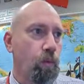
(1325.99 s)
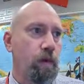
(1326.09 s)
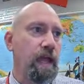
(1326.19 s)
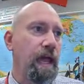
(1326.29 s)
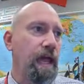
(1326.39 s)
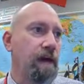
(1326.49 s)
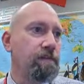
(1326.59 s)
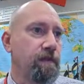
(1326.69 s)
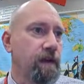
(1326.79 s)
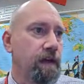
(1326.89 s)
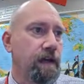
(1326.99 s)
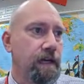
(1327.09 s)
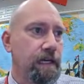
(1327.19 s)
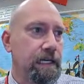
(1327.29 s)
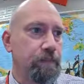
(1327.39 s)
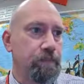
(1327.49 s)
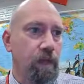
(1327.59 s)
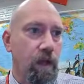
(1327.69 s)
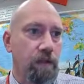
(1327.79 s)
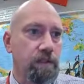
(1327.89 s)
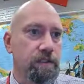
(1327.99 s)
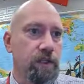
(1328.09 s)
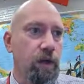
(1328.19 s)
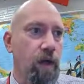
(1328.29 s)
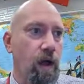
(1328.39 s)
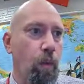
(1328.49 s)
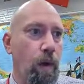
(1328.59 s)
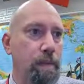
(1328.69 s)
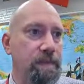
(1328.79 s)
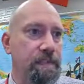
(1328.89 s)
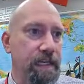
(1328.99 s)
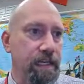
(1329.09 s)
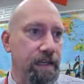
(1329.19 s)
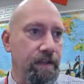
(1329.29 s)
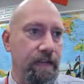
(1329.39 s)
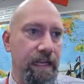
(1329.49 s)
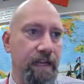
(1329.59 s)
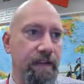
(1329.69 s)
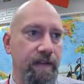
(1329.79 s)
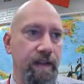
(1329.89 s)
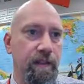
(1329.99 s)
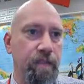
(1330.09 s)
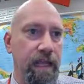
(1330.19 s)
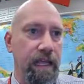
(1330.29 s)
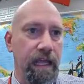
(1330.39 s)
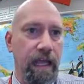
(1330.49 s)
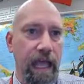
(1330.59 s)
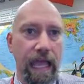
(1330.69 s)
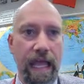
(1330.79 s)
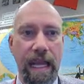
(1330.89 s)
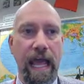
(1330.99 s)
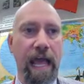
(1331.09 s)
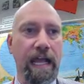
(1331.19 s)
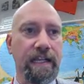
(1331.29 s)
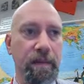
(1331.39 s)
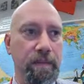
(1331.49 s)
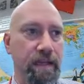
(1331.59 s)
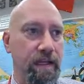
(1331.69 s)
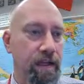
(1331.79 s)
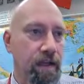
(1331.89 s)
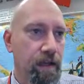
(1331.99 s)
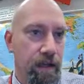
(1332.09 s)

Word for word: We have um, also a website, the Canadian Encyclopedia, and an academic